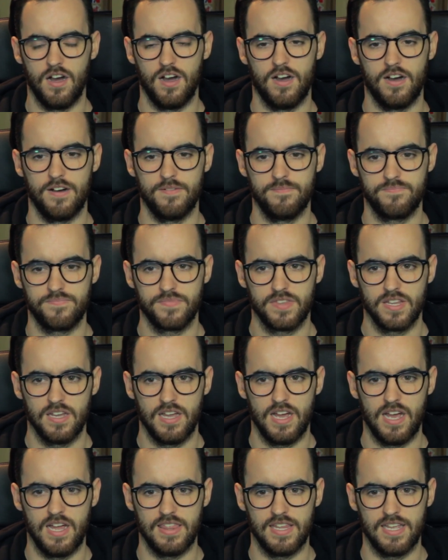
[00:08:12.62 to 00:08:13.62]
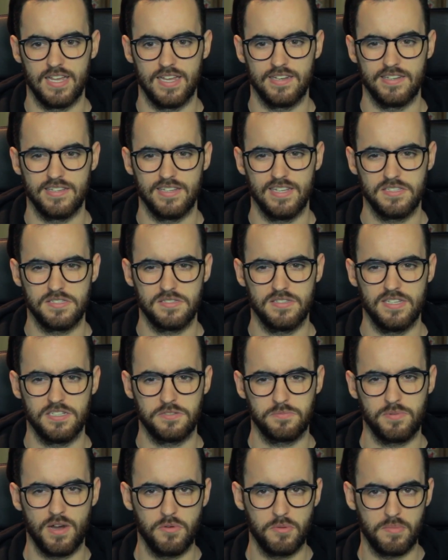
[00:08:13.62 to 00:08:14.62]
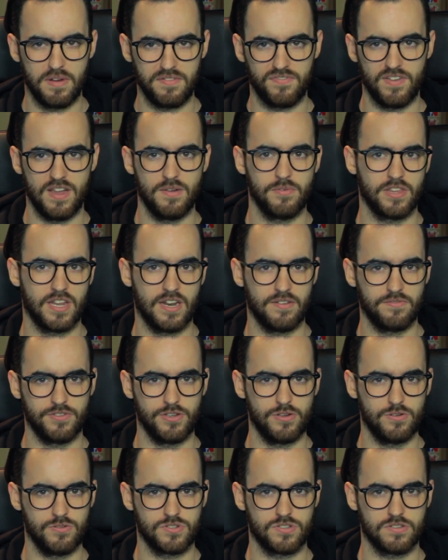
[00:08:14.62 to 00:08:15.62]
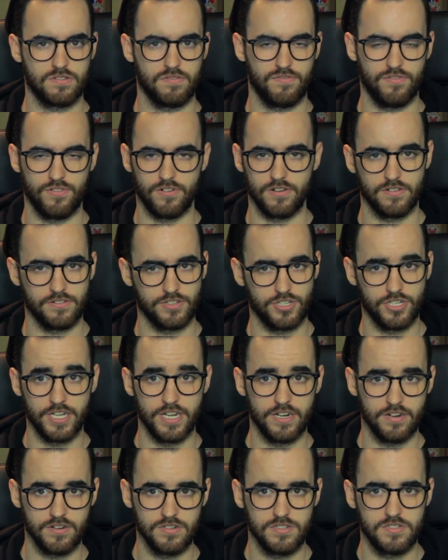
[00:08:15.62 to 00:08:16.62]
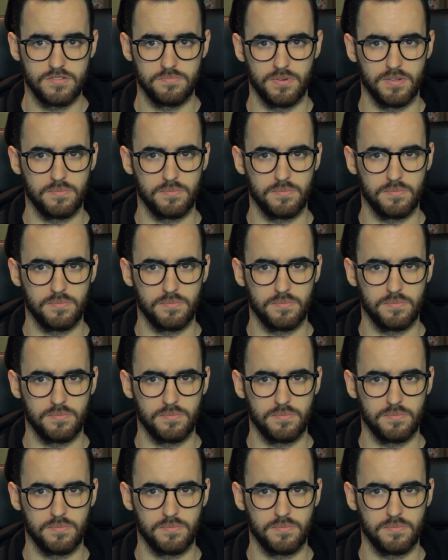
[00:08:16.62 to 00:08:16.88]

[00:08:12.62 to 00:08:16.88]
And then that's probably my favorite that I've used for years,